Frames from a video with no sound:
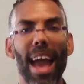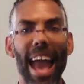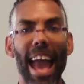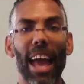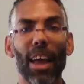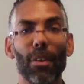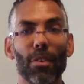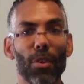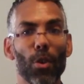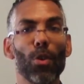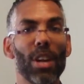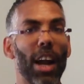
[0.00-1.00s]
and
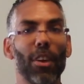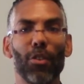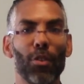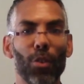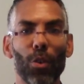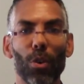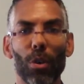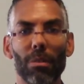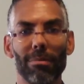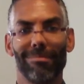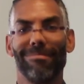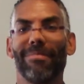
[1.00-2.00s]
you're not
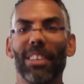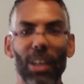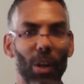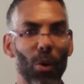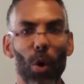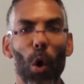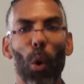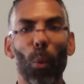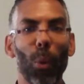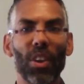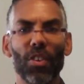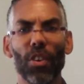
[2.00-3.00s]
sure, you know,
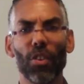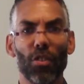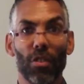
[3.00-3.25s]
which